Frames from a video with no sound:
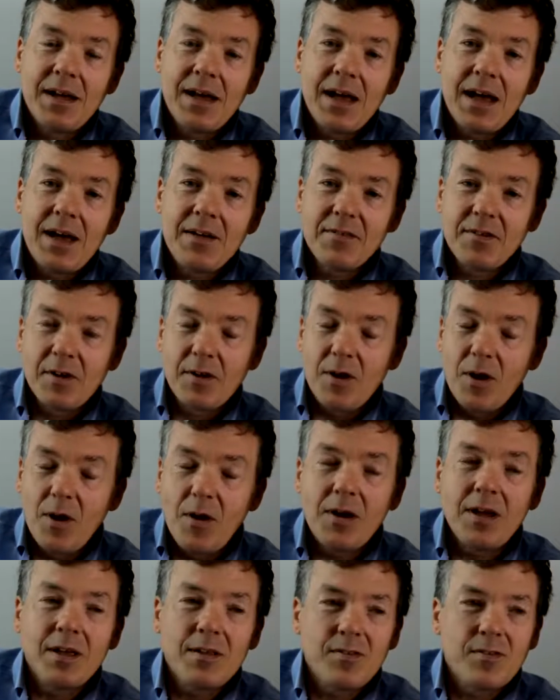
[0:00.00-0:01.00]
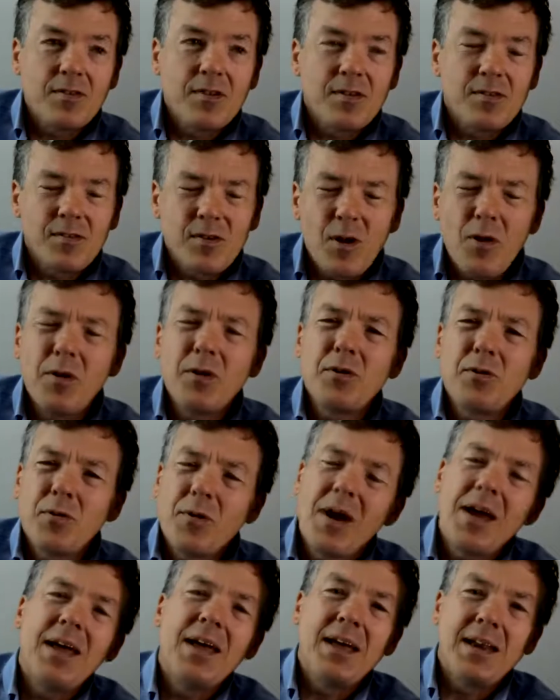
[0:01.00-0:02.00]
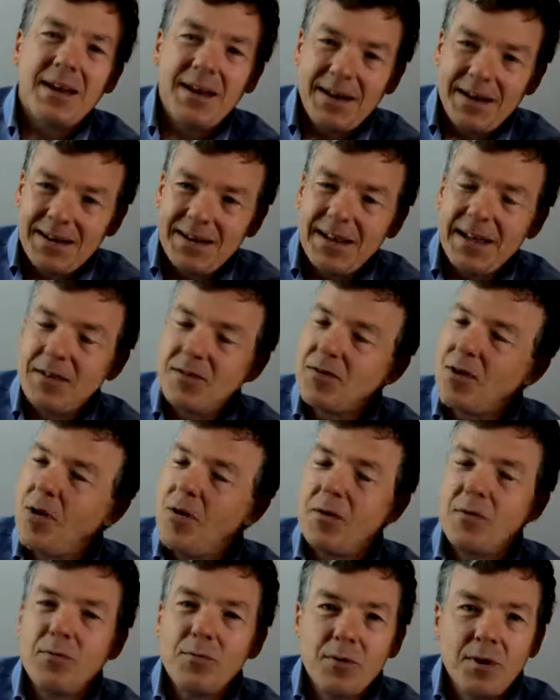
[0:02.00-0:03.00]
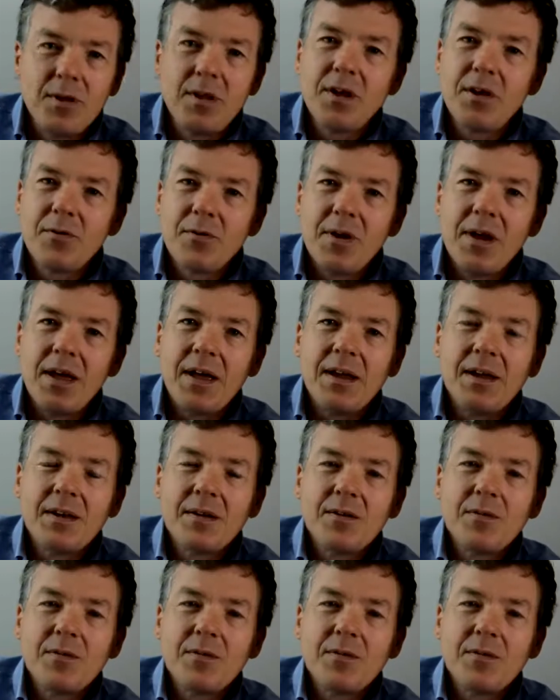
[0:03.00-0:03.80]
How's it going? It's going great. It's going really great.